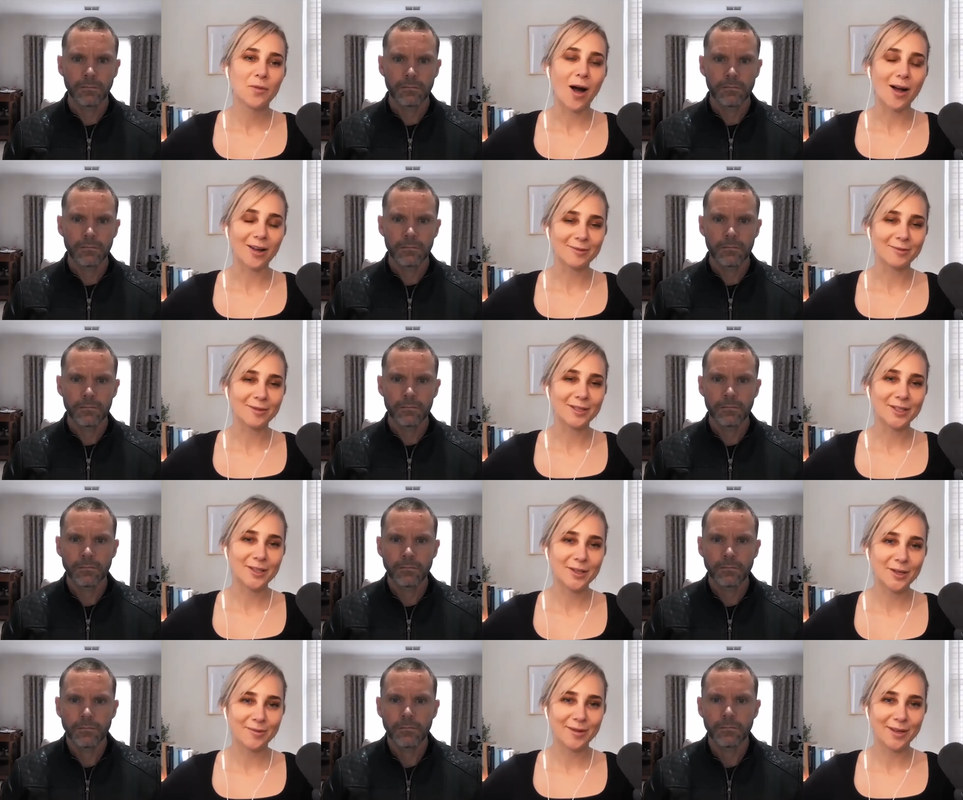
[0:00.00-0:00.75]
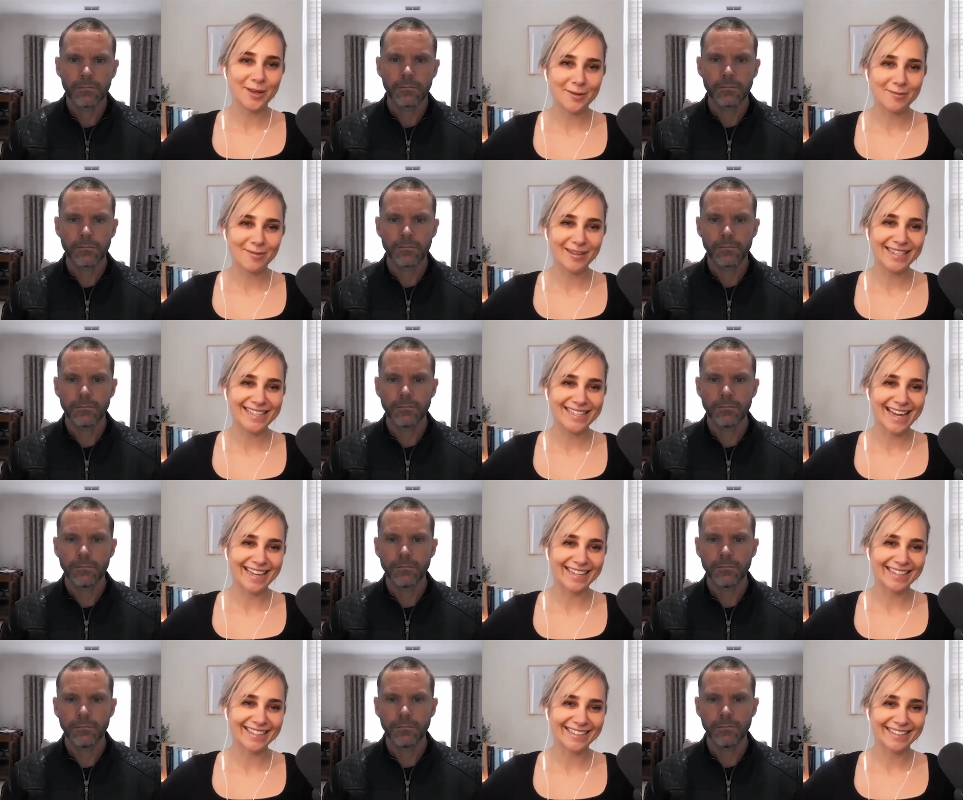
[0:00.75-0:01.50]
Speaker 1: Welcome to Be Human,
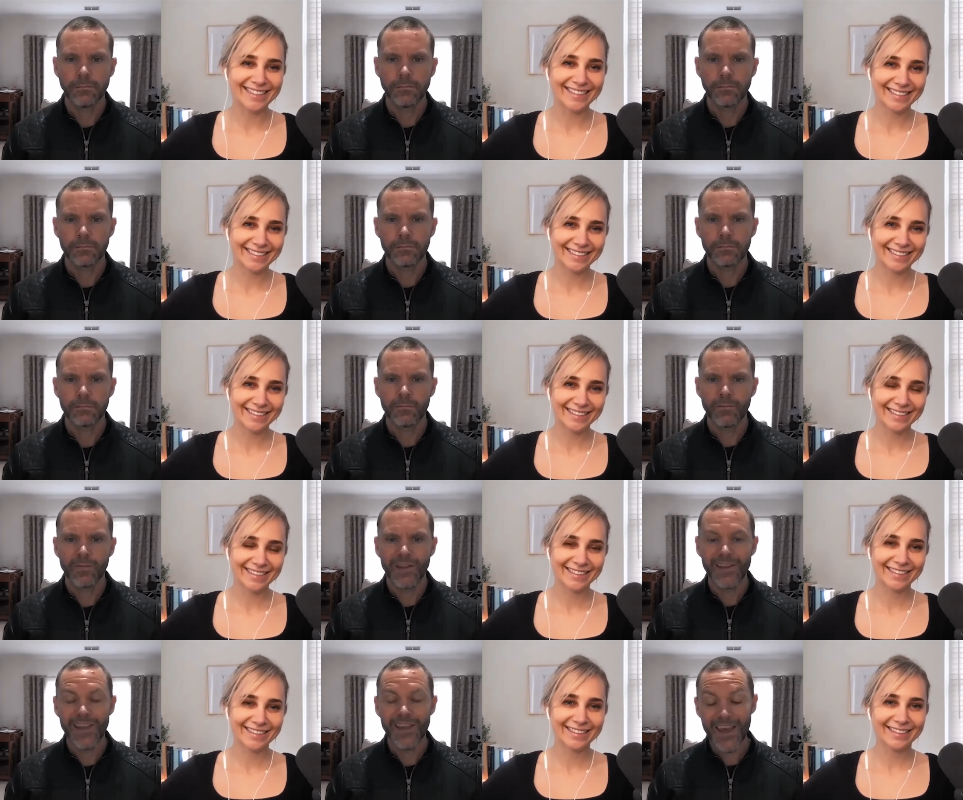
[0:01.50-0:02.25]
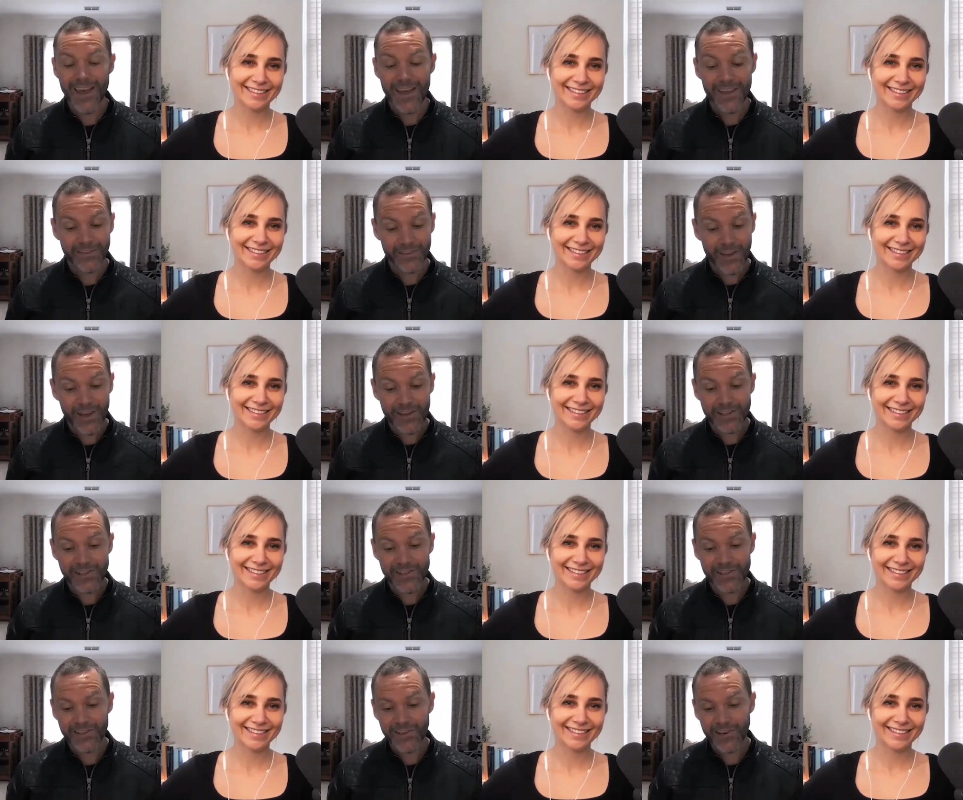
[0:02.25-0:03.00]
Dan.
Speaker 2: Yeah,
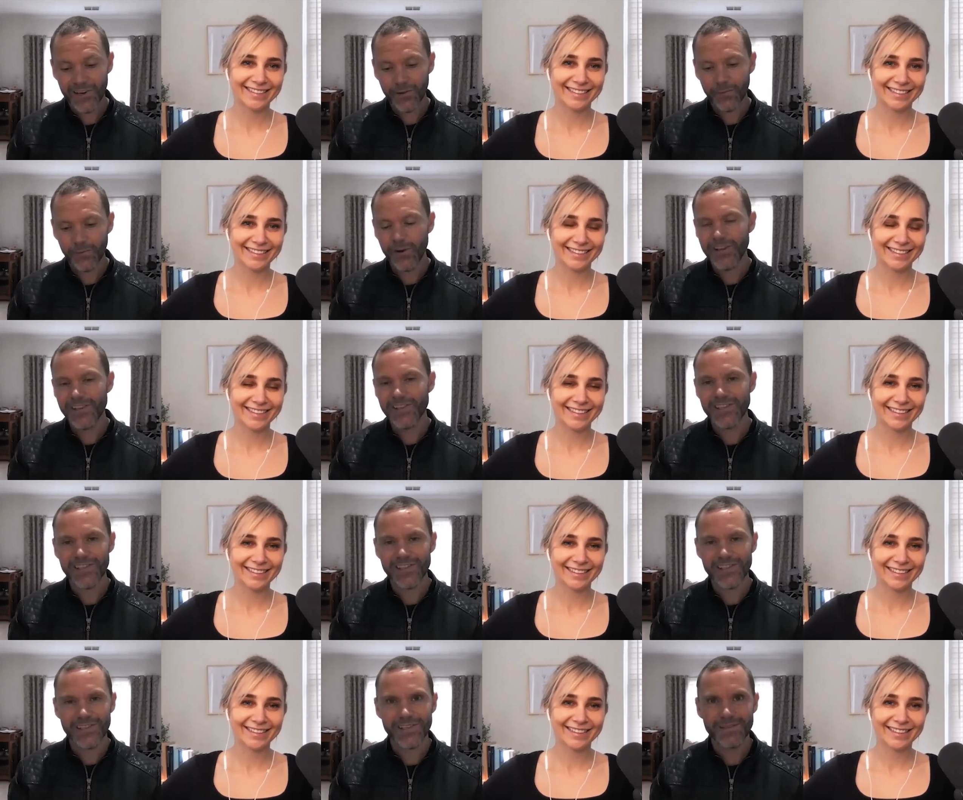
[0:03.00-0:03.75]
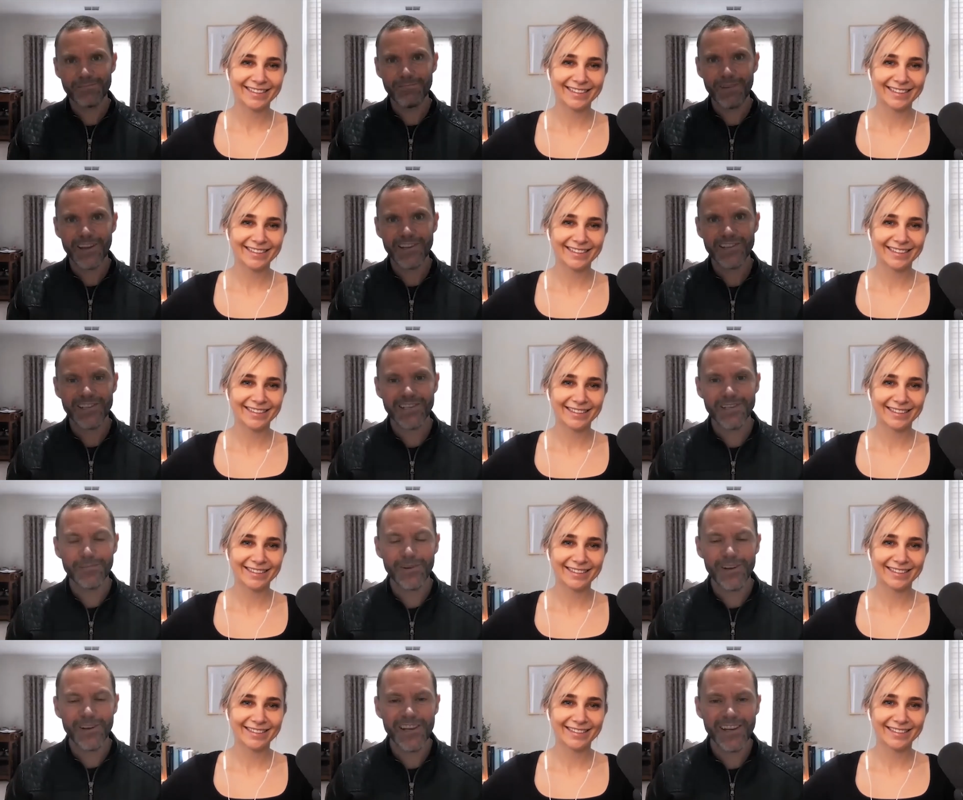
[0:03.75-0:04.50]
thanks, Jen and Louise. It's magic to
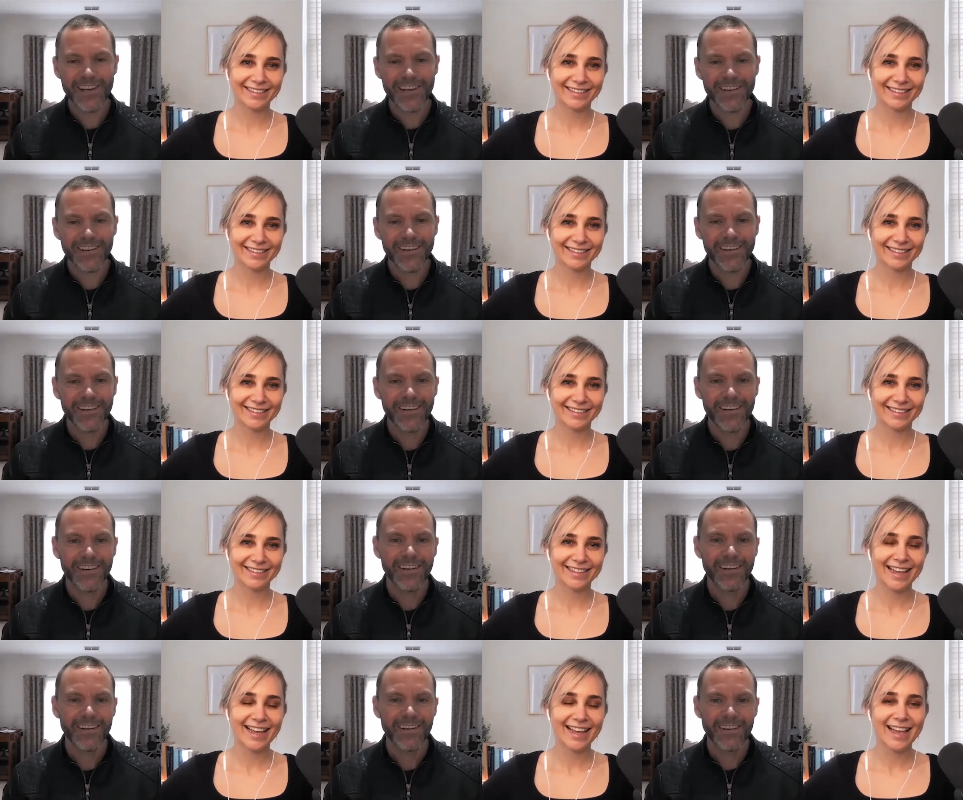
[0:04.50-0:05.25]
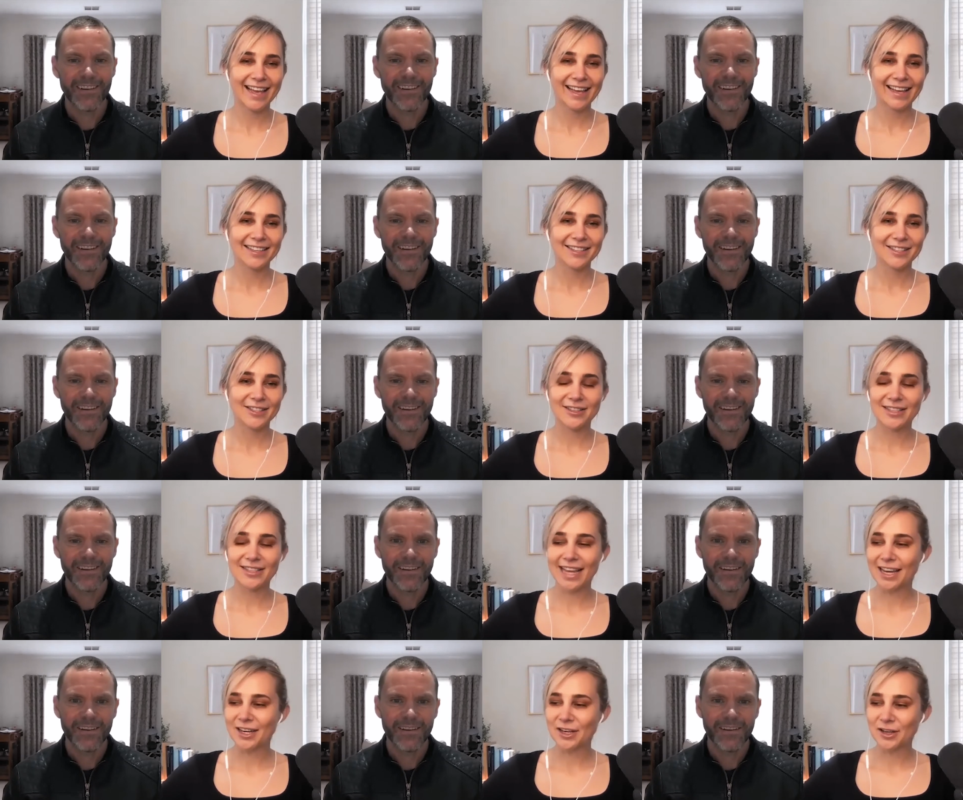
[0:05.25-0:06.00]
be here.
Speaker 1: So
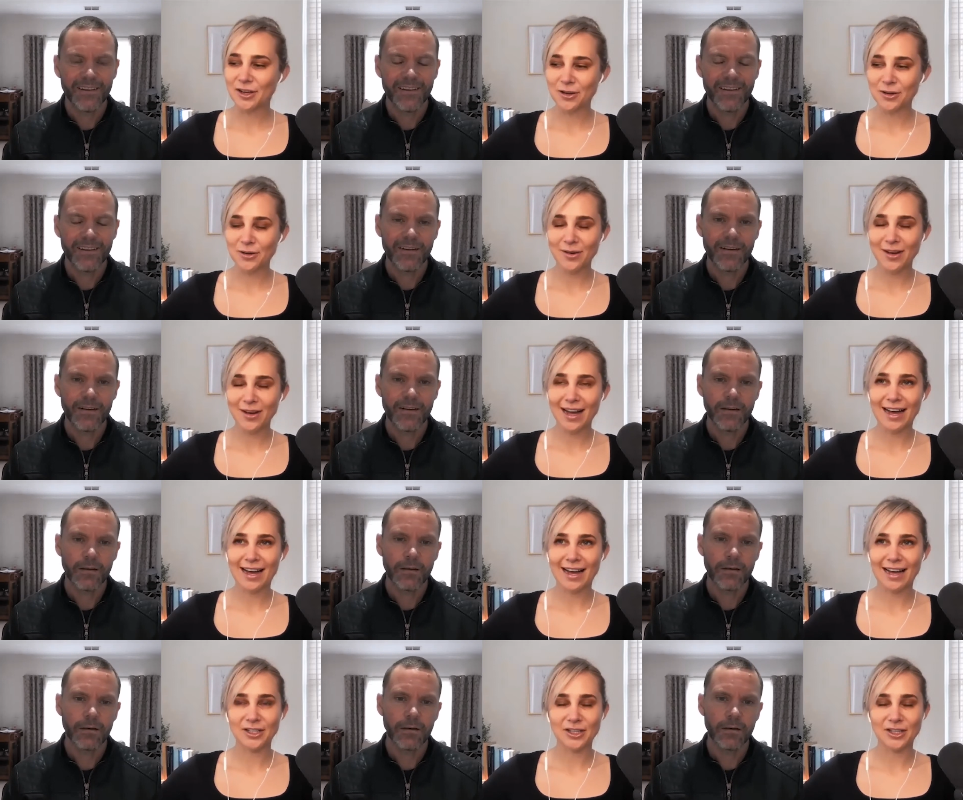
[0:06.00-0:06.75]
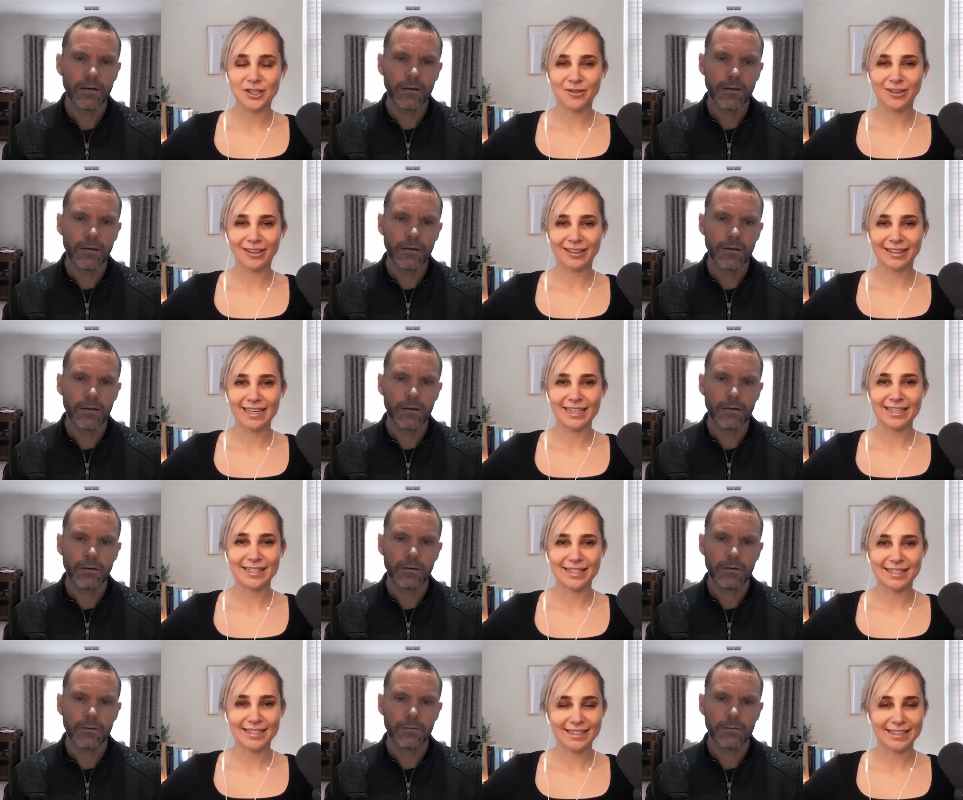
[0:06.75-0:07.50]
Dan, you just
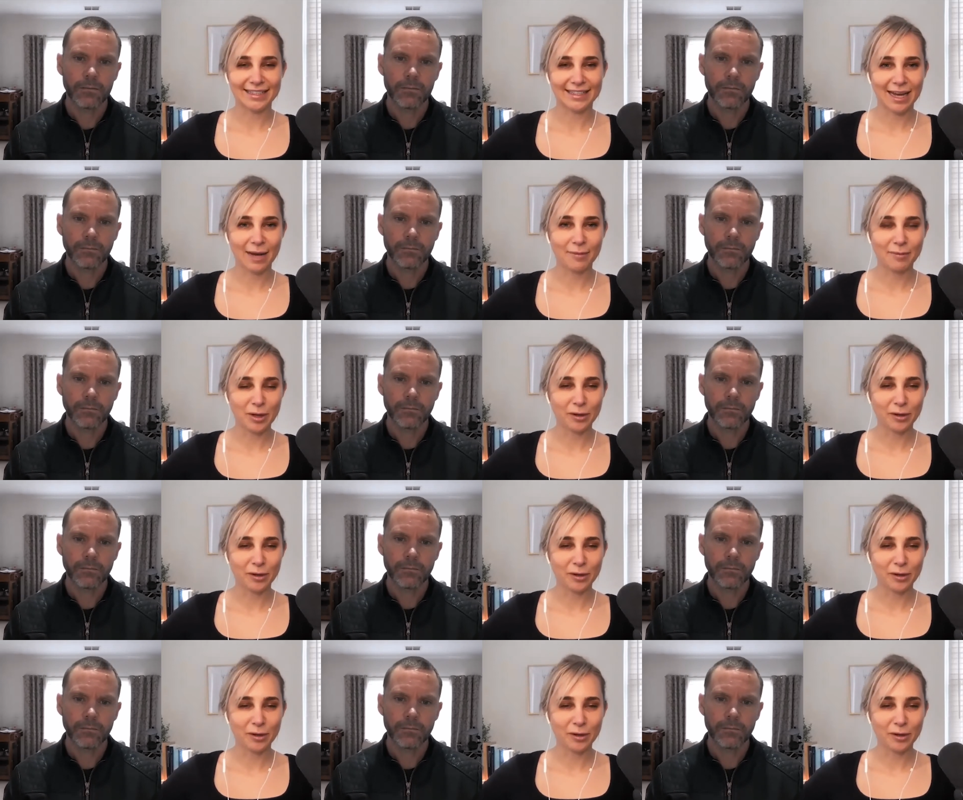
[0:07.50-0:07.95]
released a